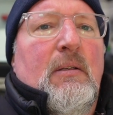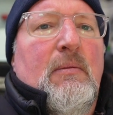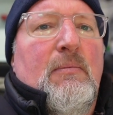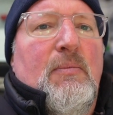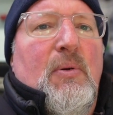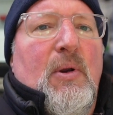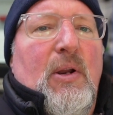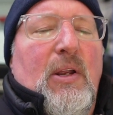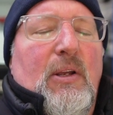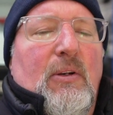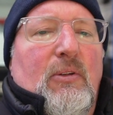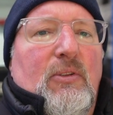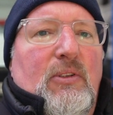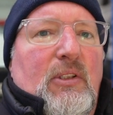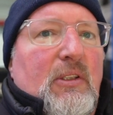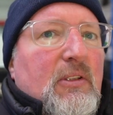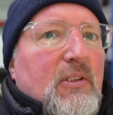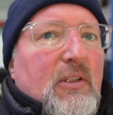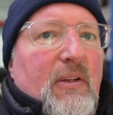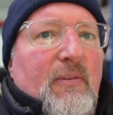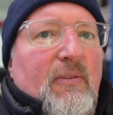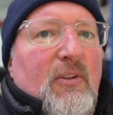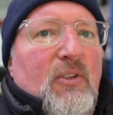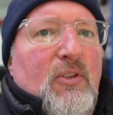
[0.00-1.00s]
Prius,
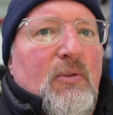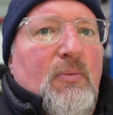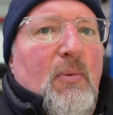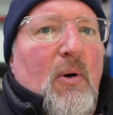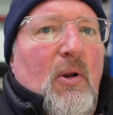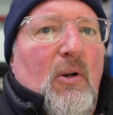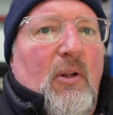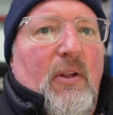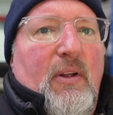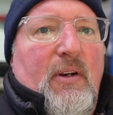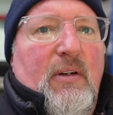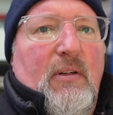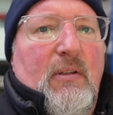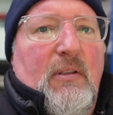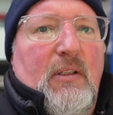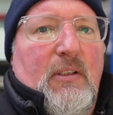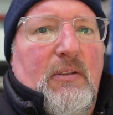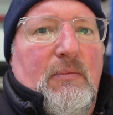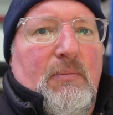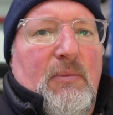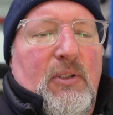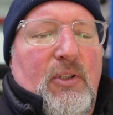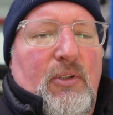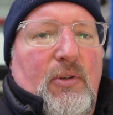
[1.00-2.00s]
it's even smaller.
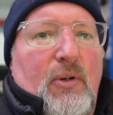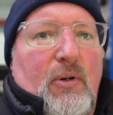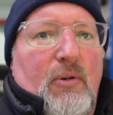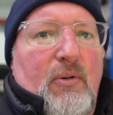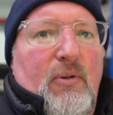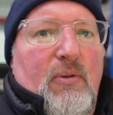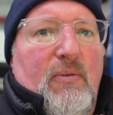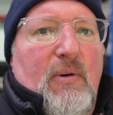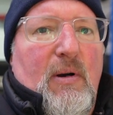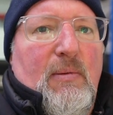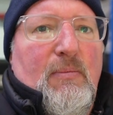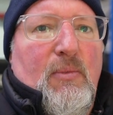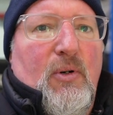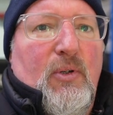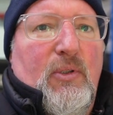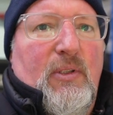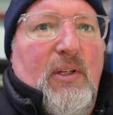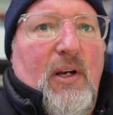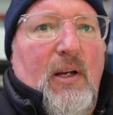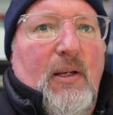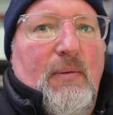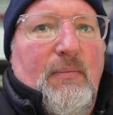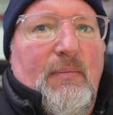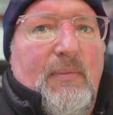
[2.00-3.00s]
Let me show you one more
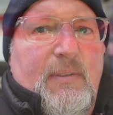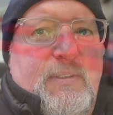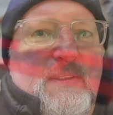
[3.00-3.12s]
time.